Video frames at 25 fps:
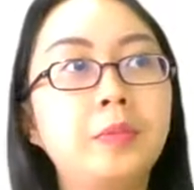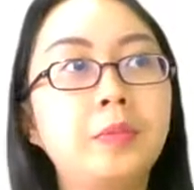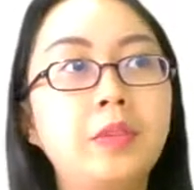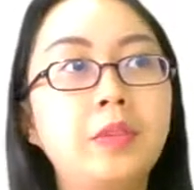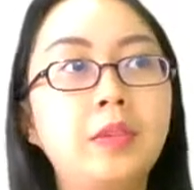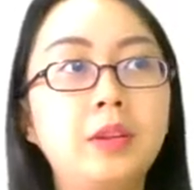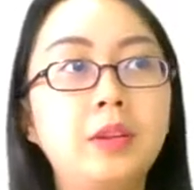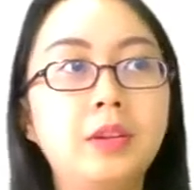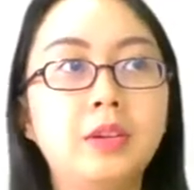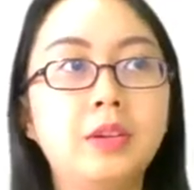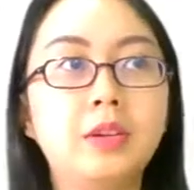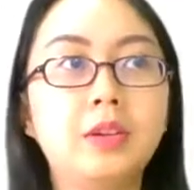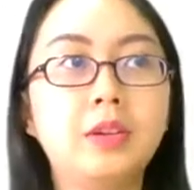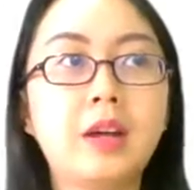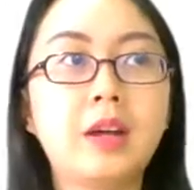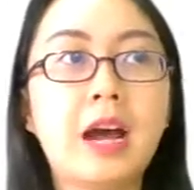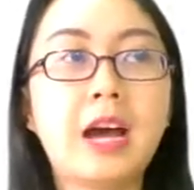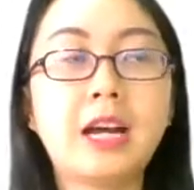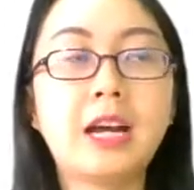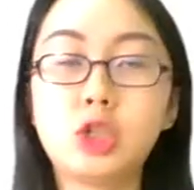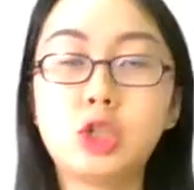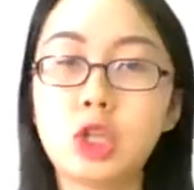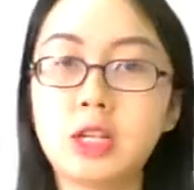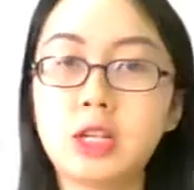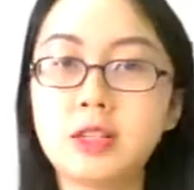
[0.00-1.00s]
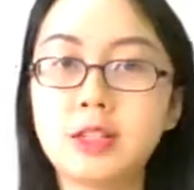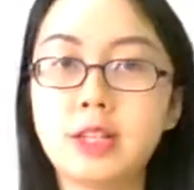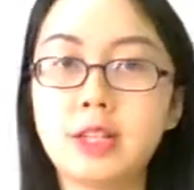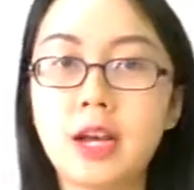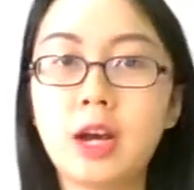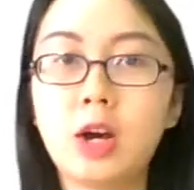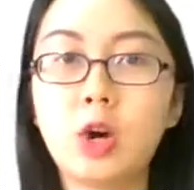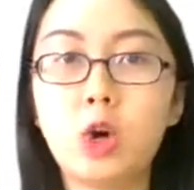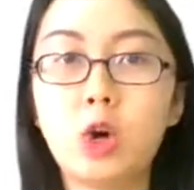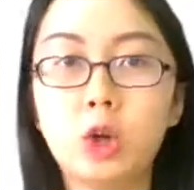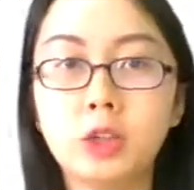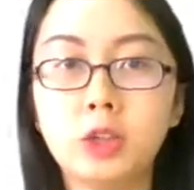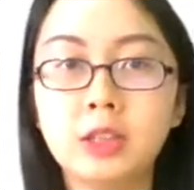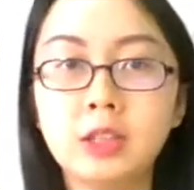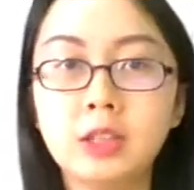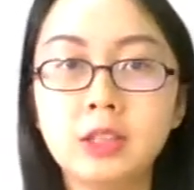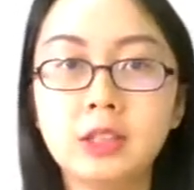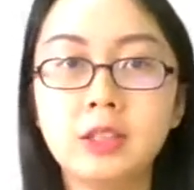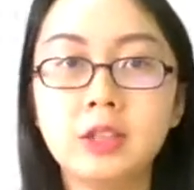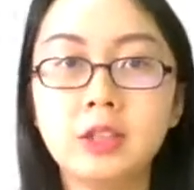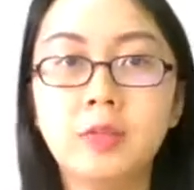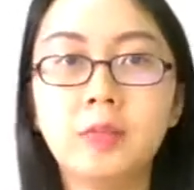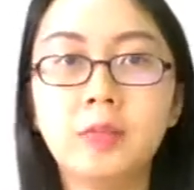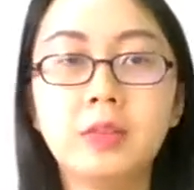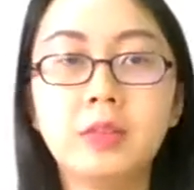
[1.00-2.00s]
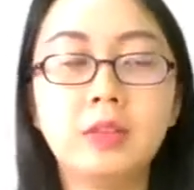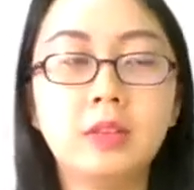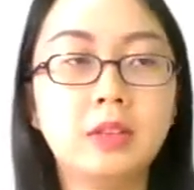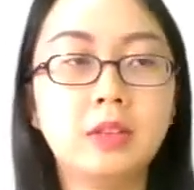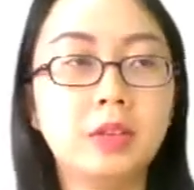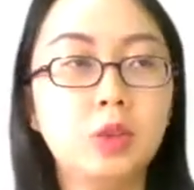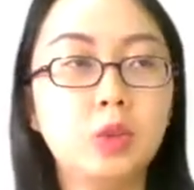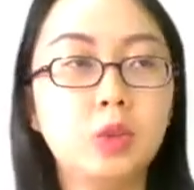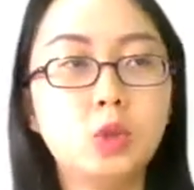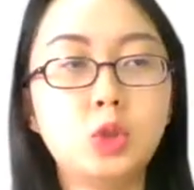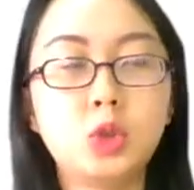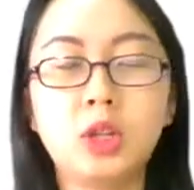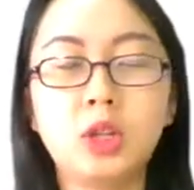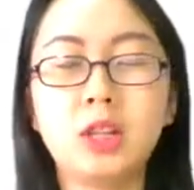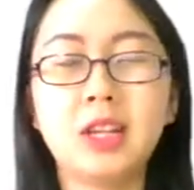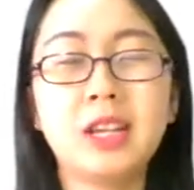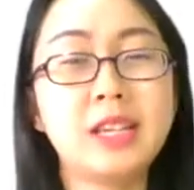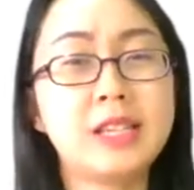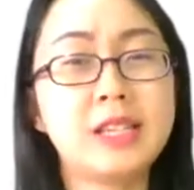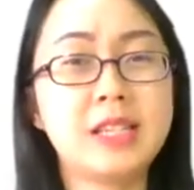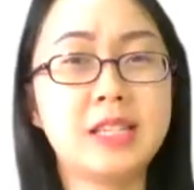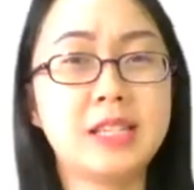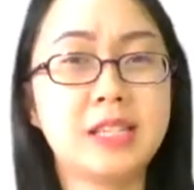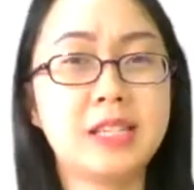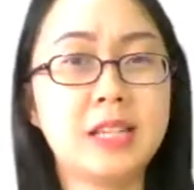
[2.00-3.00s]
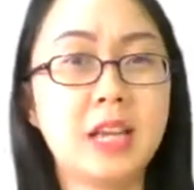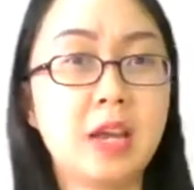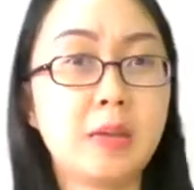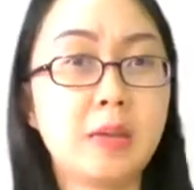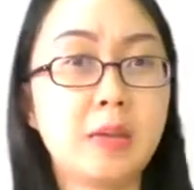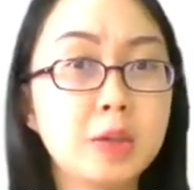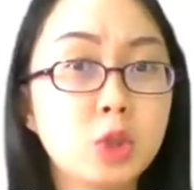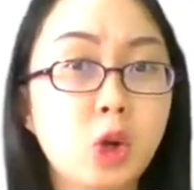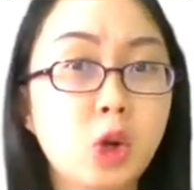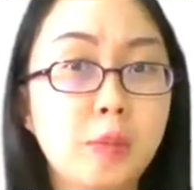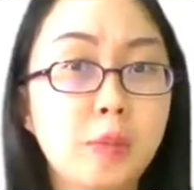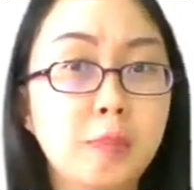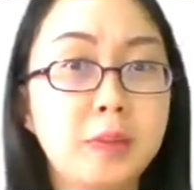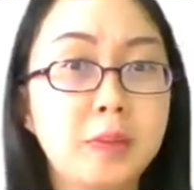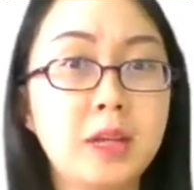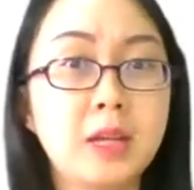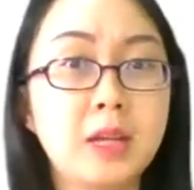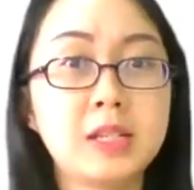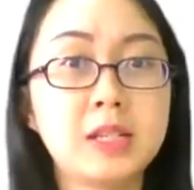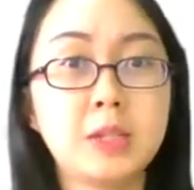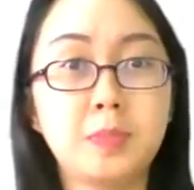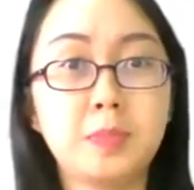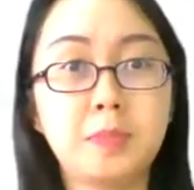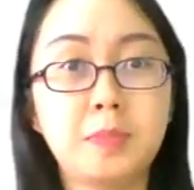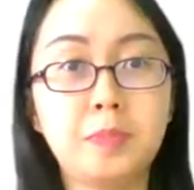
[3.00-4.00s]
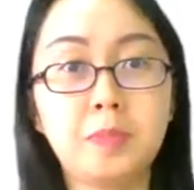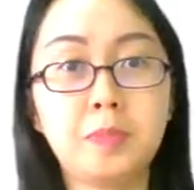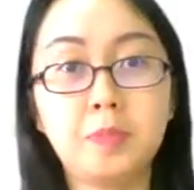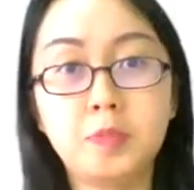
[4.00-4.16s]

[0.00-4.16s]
the agenda order, usually it's table topics,